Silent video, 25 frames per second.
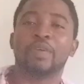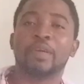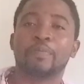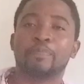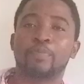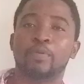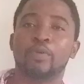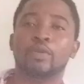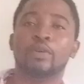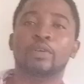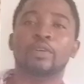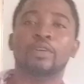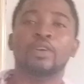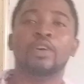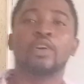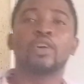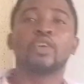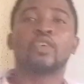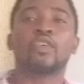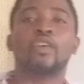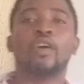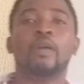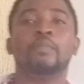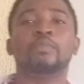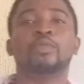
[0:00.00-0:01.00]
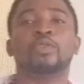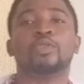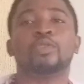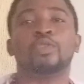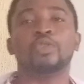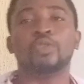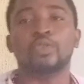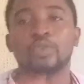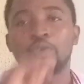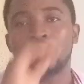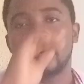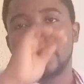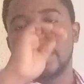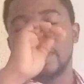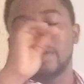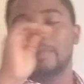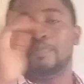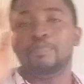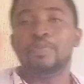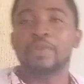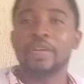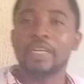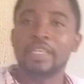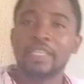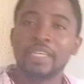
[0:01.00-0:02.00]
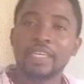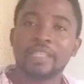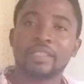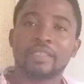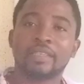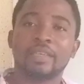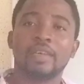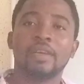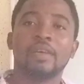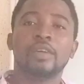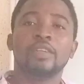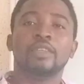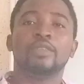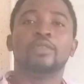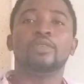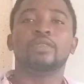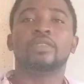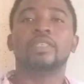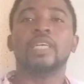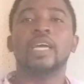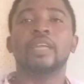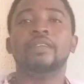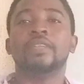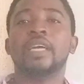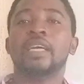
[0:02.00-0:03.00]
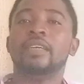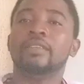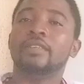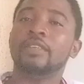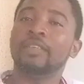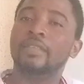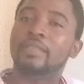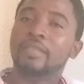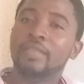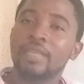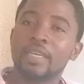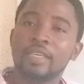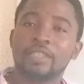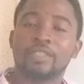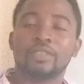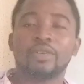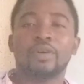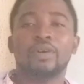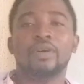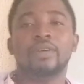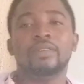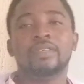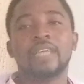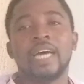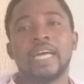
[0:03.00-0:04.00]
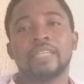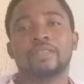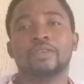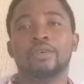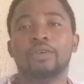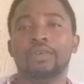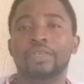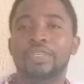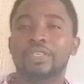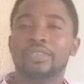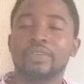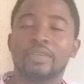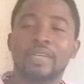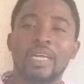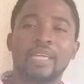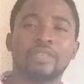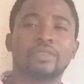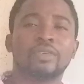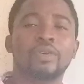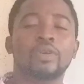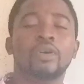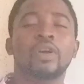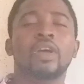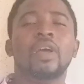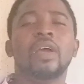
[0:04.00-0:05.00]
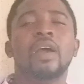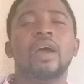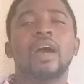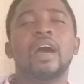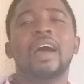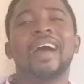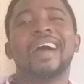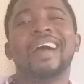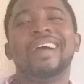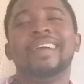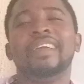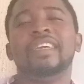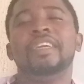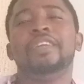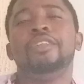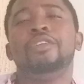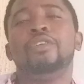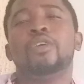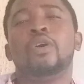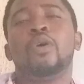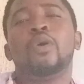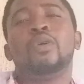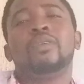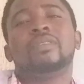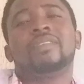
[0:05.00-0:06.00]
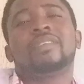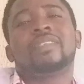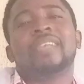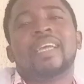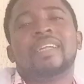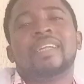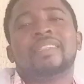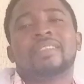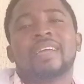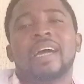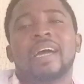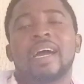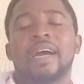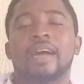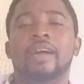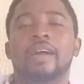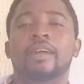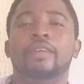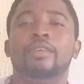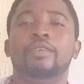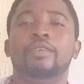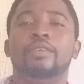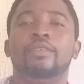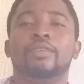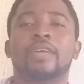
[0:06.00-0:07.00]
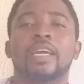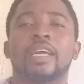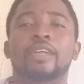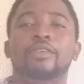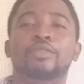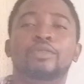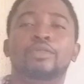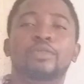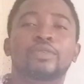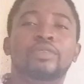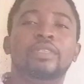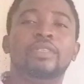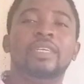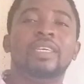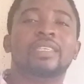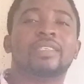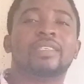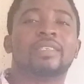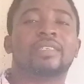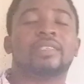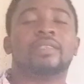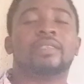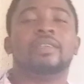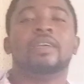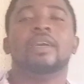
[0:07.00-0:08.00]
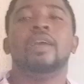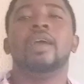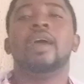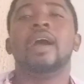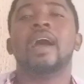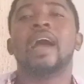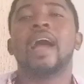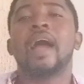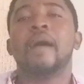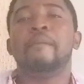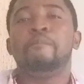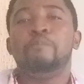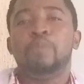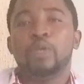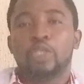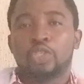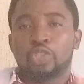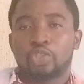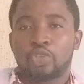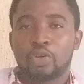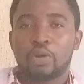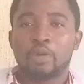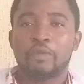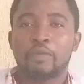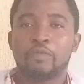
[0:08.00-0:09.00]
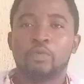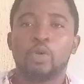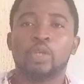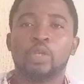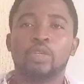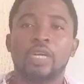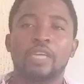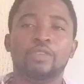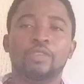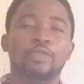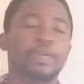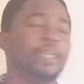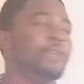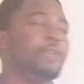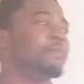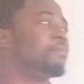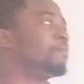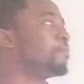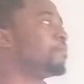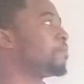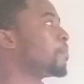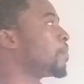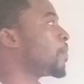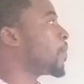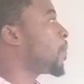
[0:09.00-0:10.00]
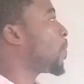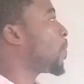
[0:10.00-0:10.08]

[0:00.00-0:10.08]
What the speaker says: People come to predict, to tell you that it is this or that or this or that. So in your own center, you can do this and be sure of what you're doing.